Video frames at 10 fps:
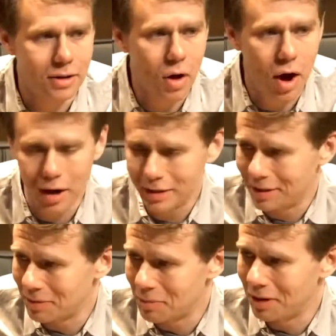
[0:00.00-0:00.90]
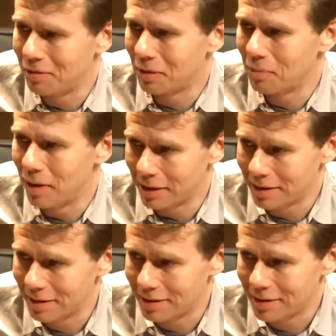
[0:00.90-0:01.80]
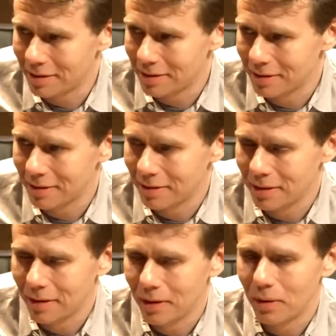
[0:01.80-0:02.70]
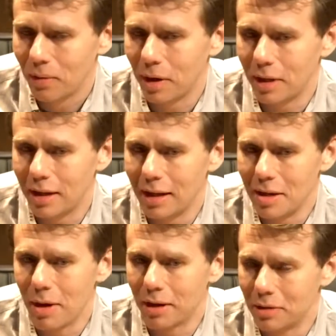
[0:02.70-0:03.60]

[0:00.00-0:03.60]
haunted me for months with an email